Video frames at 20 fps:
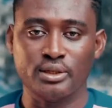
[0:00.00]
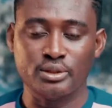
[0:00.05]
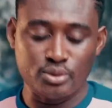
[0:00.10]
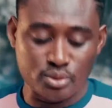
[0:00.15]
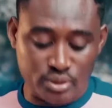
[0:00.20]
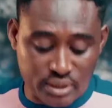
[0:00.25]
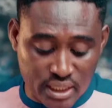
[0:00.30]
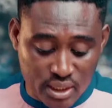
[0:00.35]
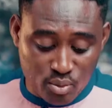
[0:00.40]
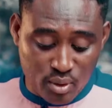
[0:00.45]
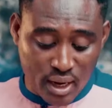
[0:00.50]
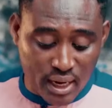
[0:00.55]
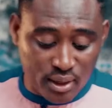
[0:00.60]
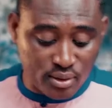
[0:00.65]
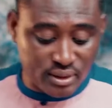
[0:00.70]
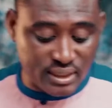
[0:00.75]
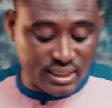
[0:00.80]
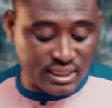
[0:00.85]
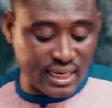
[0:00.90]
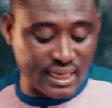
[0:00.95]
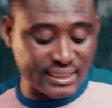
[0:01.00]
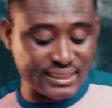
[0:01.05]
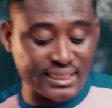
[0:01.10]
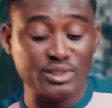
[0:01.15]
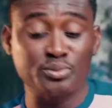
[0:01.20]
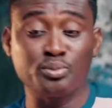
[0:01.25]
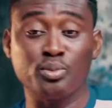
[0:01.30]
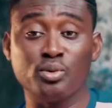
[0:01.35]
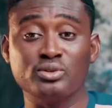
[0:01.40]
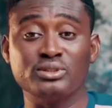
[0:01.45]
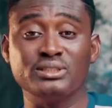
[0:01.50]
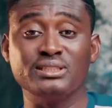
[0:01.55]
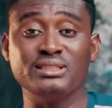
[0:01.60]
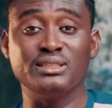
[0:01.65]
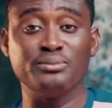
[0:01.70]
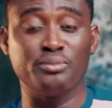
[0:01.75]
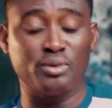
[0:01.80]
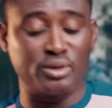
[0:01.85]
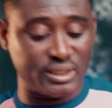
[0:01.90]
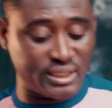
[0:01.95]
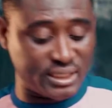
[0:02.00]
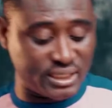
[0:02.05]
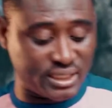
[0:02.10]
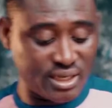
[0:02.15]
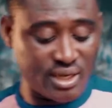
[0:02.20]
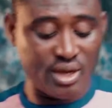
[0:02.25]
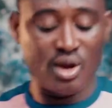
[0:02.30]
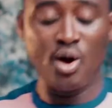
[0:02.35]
Today we are looking at exposing demonic